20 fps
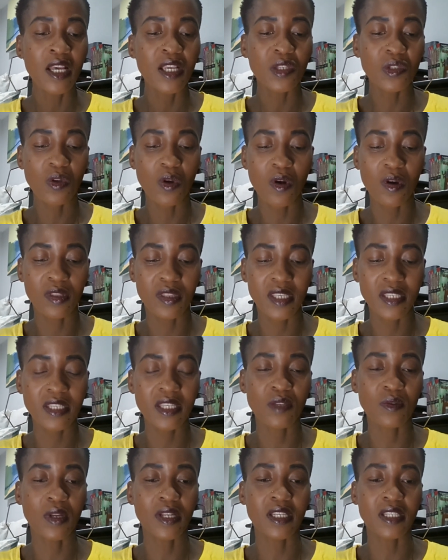So this
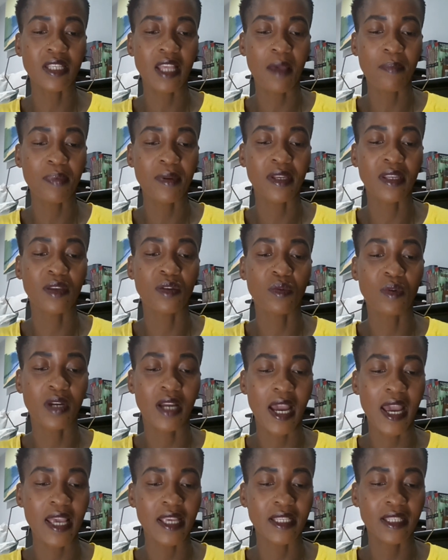is what is happening, you
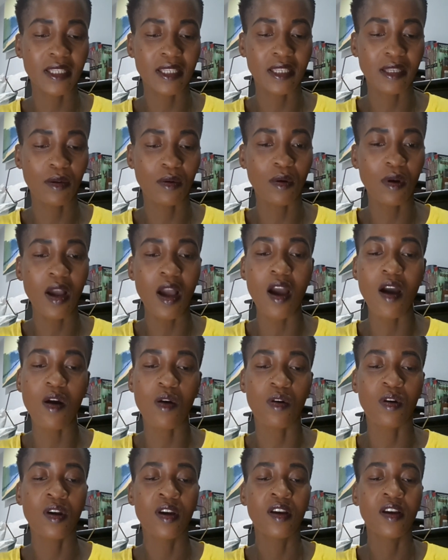guys. So
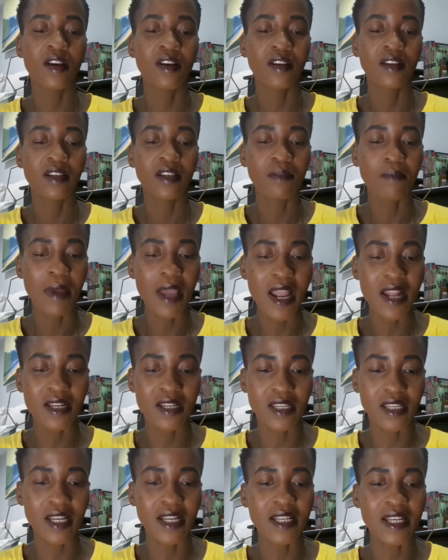by a
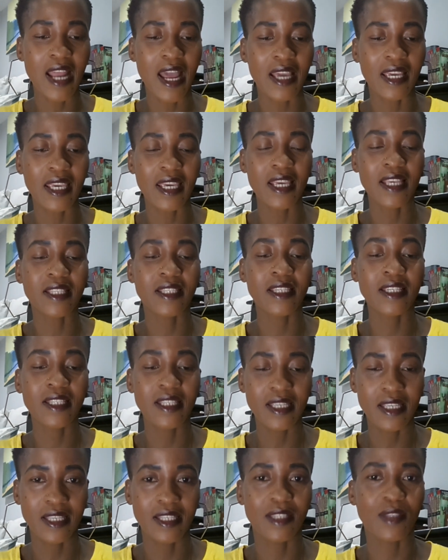trend, as
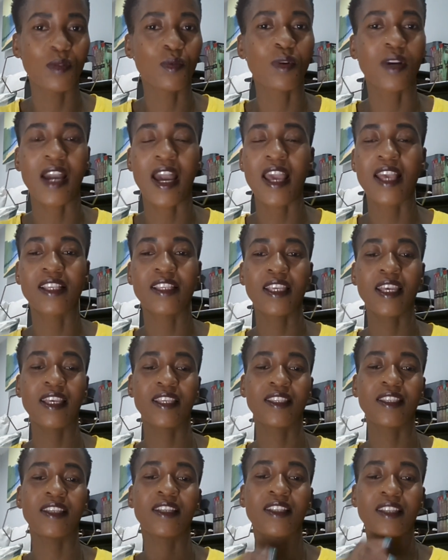it is, you guys,
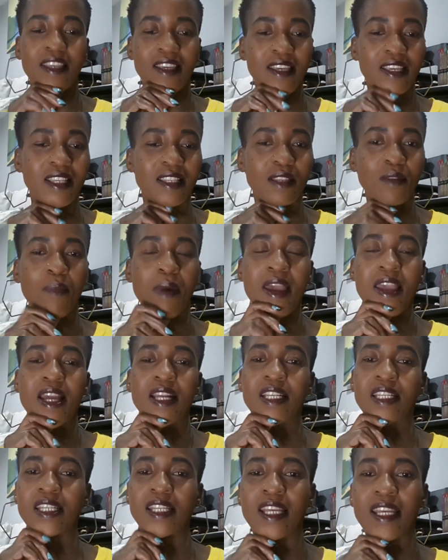as it is, by
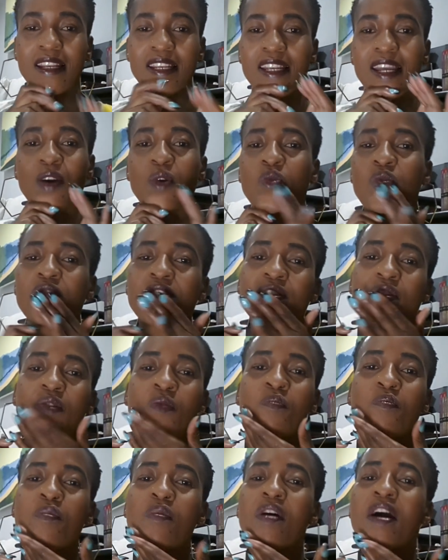a trend ukuthi
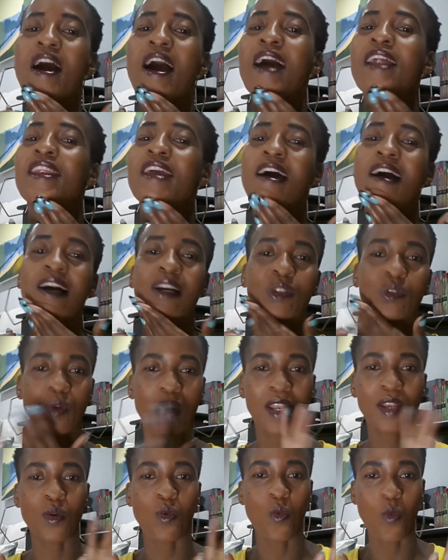uMohale
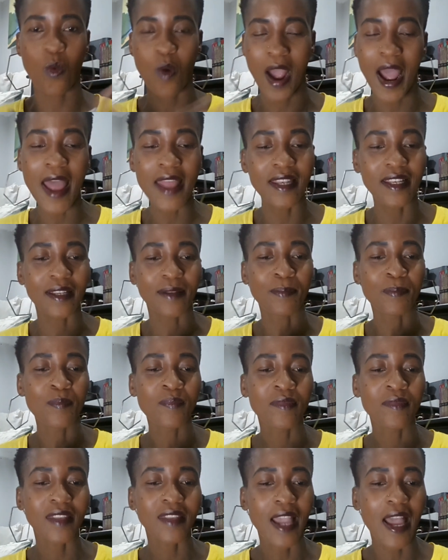actually won
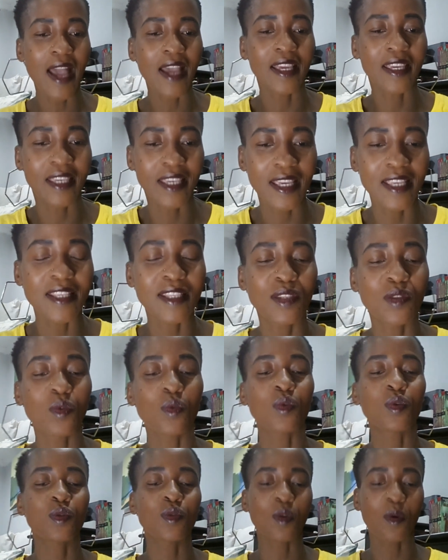against
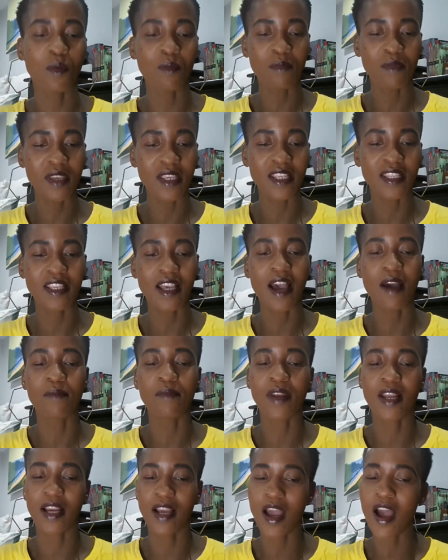uSomizi.
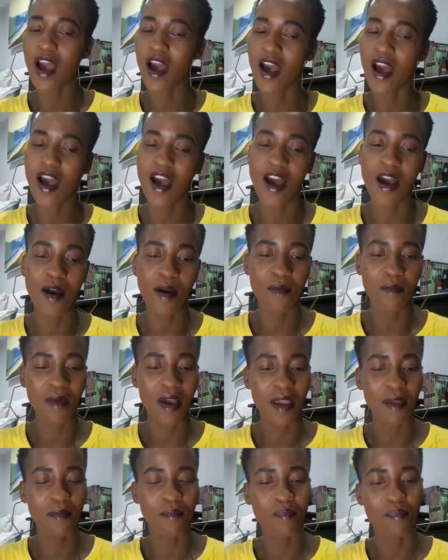I'm like,
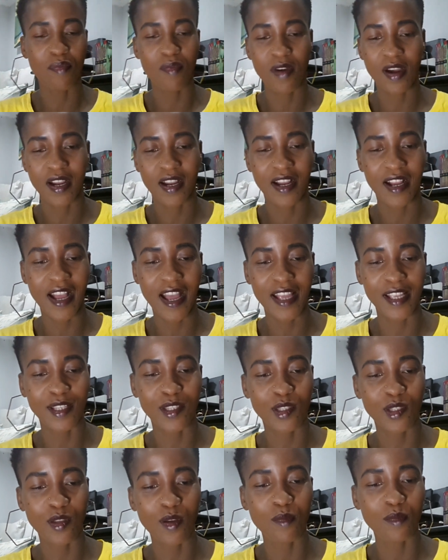my poor guy,
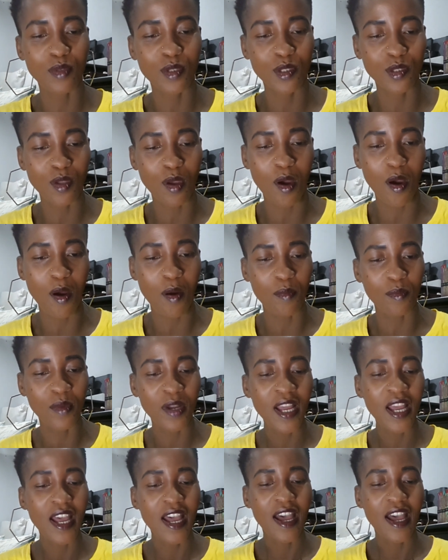some.